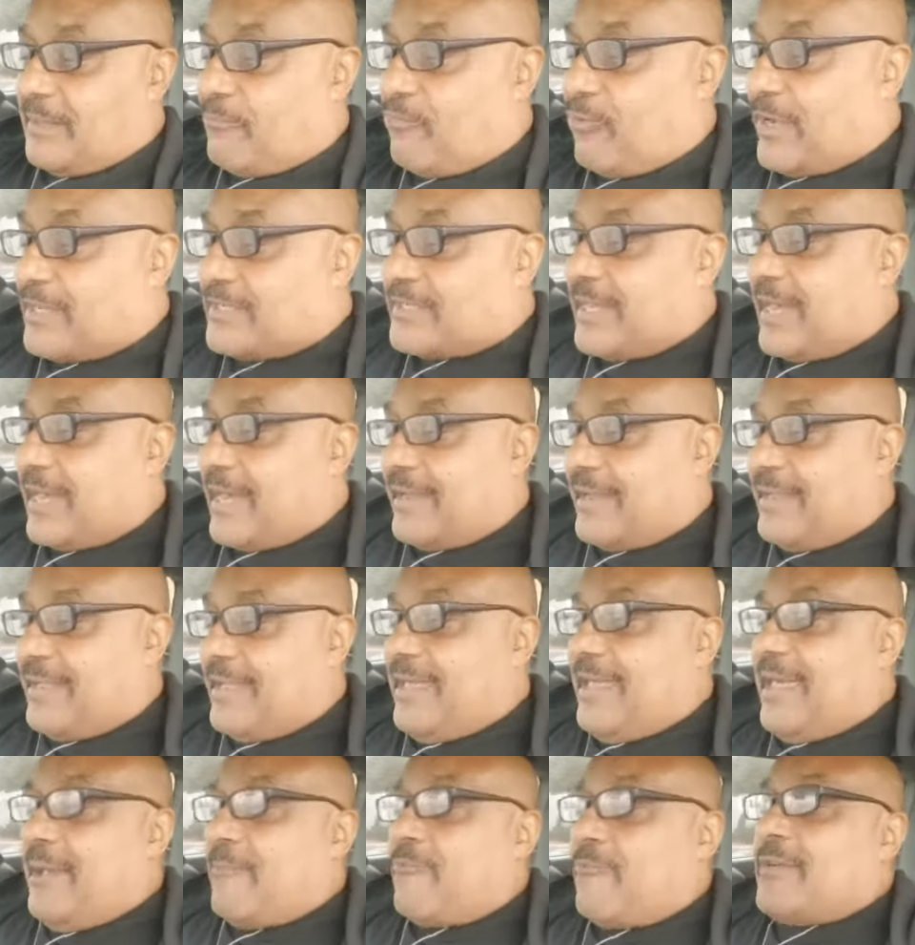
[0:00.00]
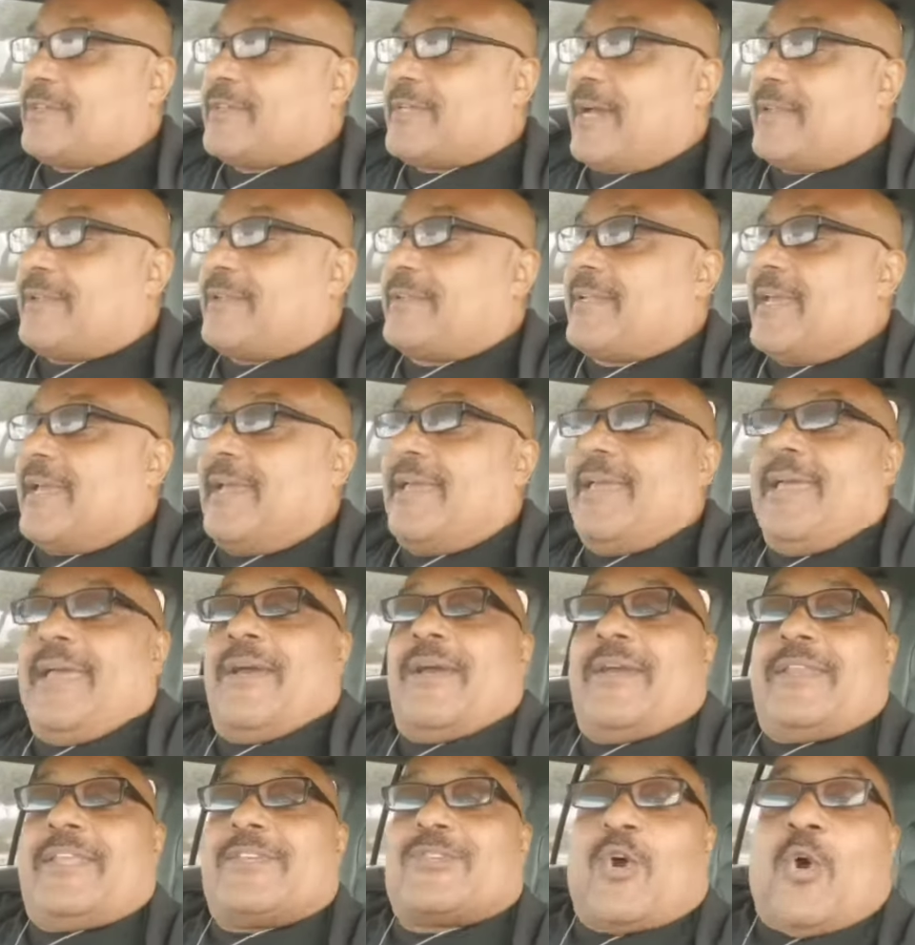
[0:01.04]
Praise God. Praise God. Today,
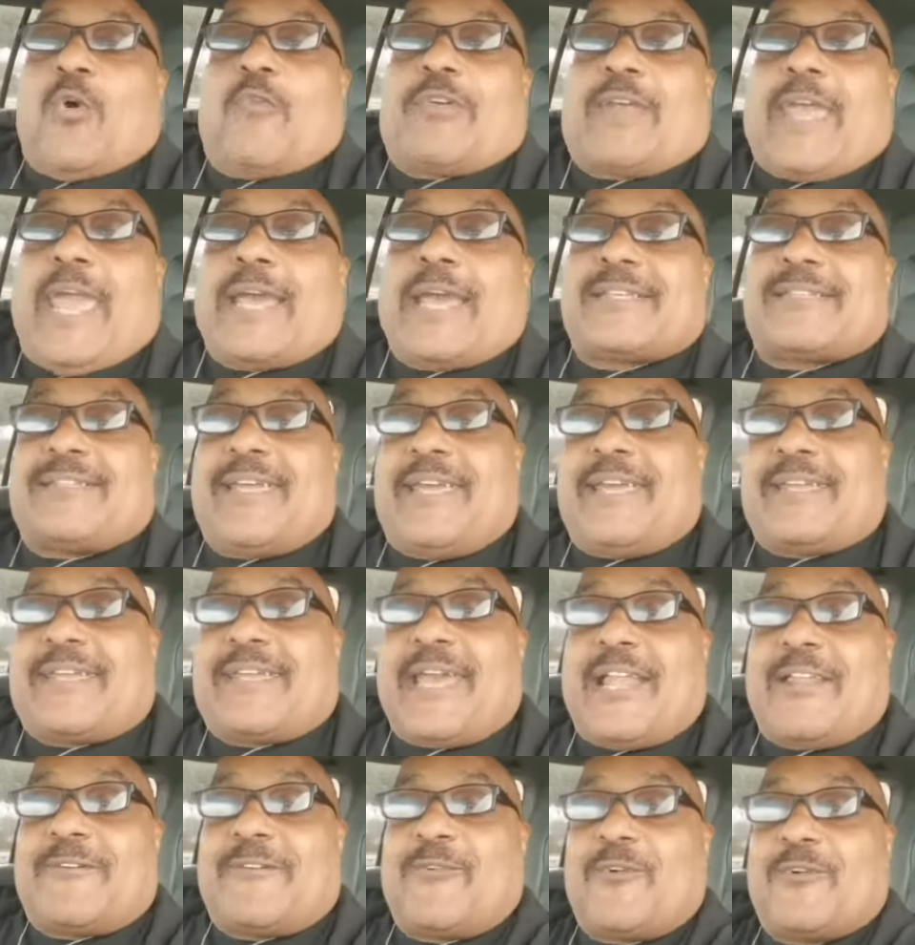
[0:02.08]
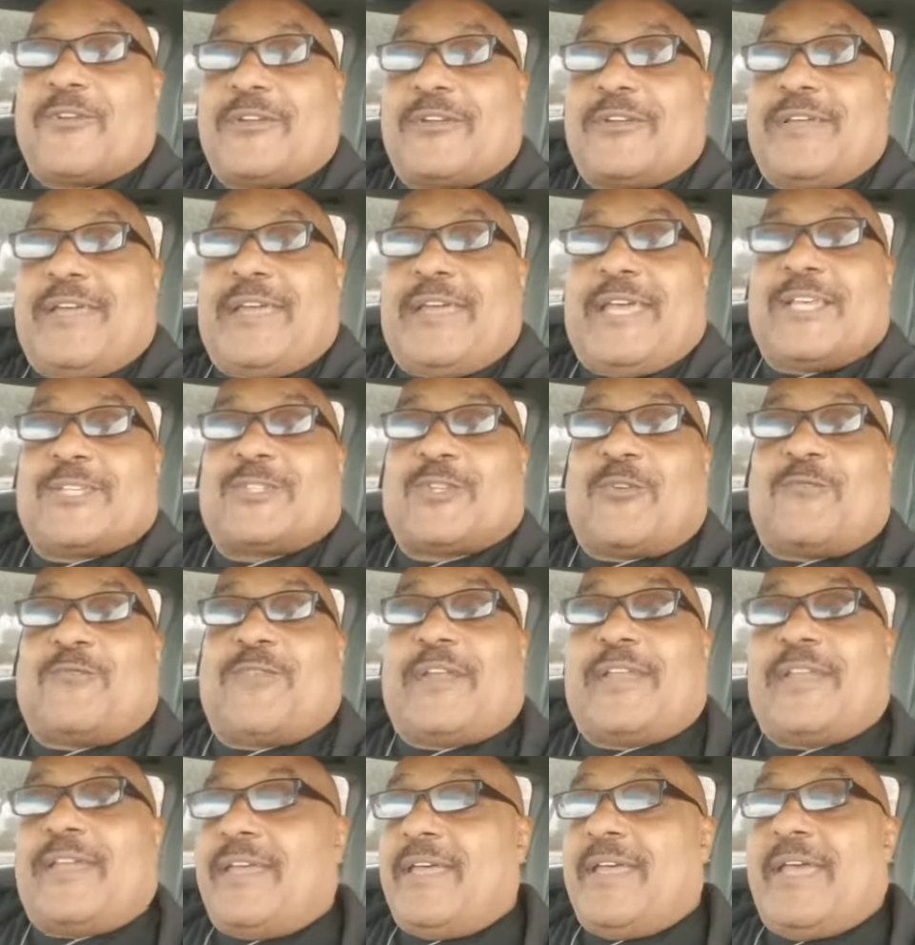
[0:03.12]
in this overcast day in California, it's so
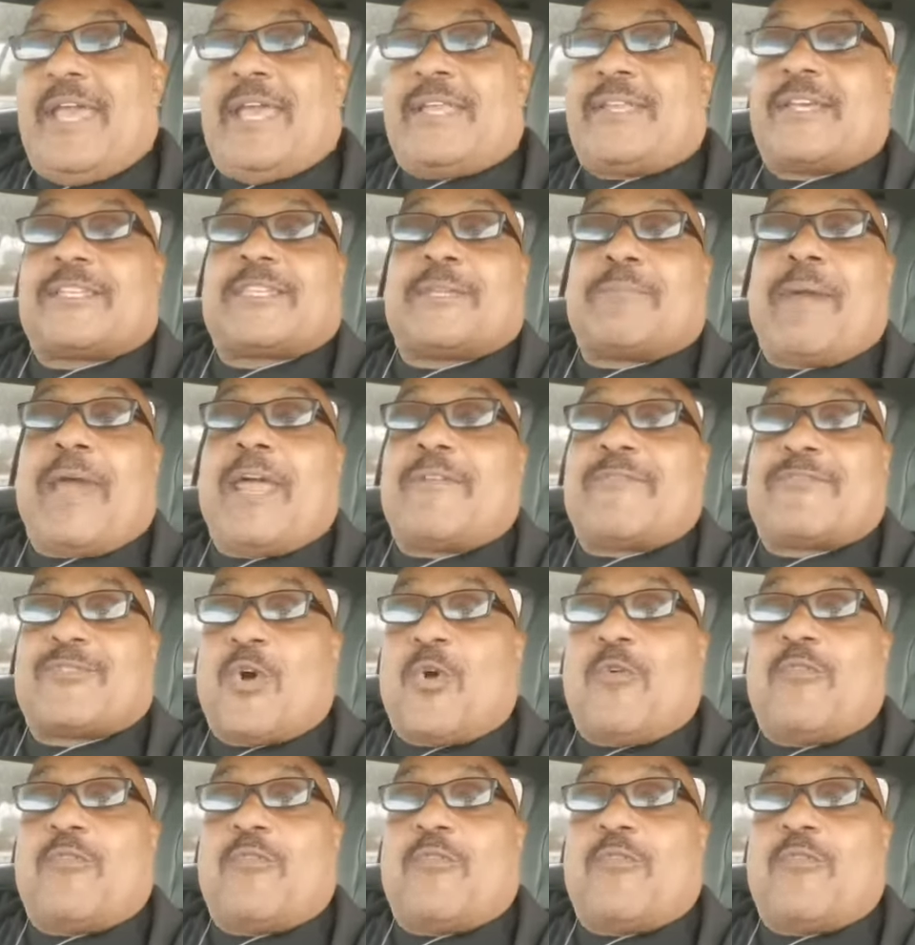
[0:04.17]
funny. It doesn't matter if it's